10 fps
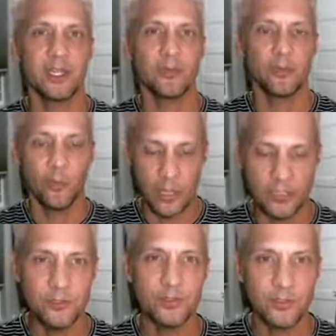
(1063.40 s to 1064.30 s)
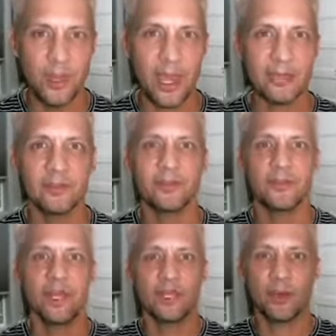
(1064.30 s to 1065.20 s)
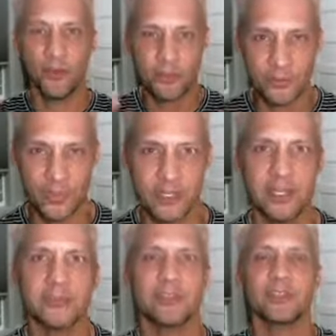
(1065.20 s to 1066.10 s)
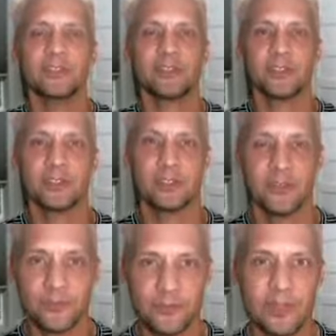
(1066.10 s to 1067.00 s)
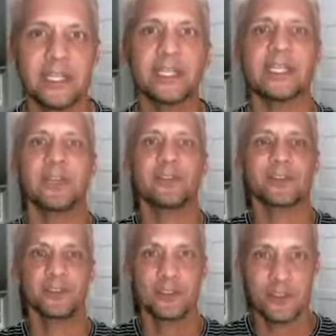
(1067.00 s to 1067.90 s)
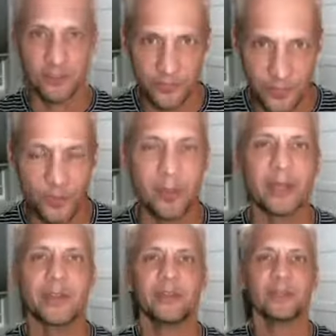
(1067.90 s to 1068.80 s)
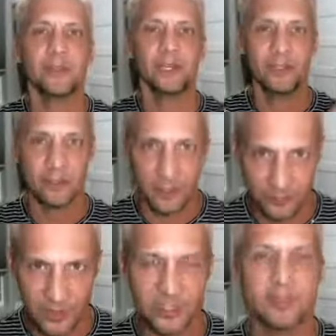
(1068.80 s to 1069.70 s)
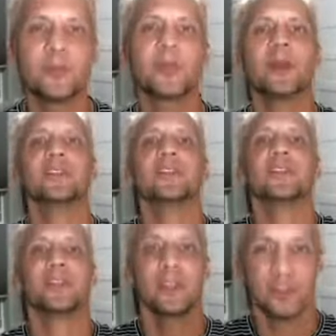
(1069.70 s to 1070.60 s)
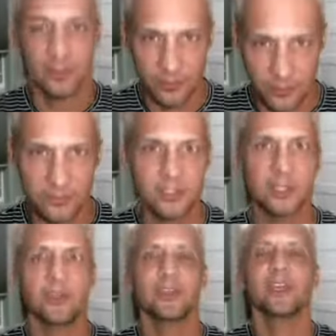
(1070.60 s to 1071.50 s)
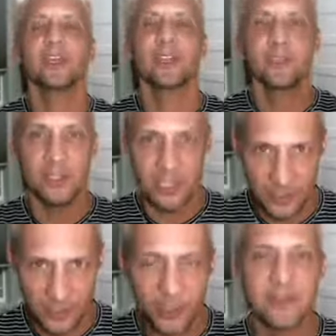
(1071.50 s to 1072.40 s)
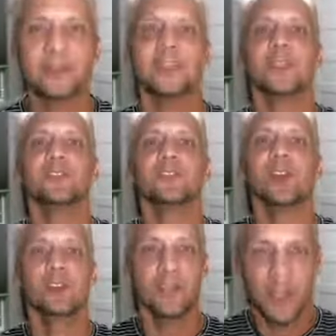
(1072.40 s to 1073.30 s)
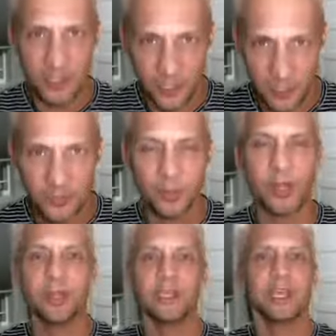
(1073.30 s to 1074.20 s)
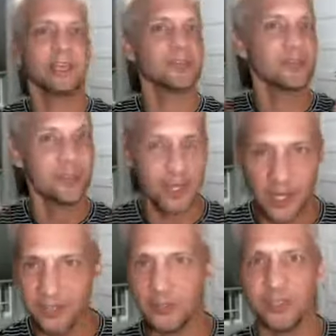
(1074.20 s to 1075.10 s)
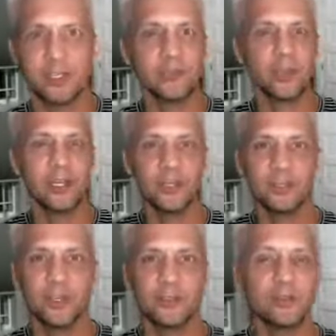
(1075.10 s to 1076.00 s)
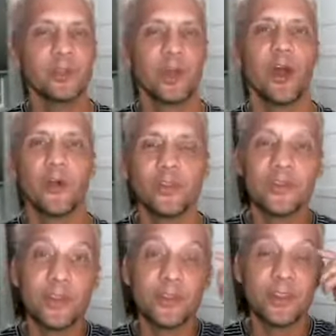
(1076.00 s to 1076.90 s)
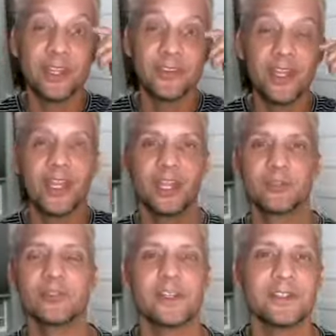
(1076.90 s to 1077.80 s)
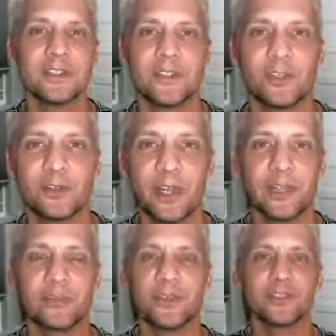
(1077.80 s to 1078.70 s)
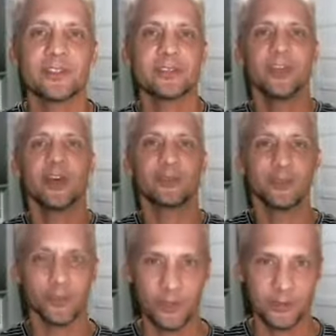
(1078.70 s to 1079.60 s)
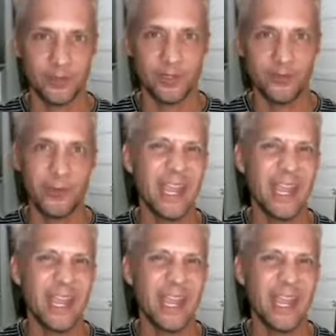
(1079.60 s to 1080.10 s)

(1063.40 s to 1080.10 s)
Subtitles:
When you do that, then all of a sudden everything starts to fit in. Everything starts to feel better, right? Loving the process, loving yourself, eating the right things, taking care of your body, exercising, right? Doing all these other things, and you'll start to see your life start to unfold in front of you.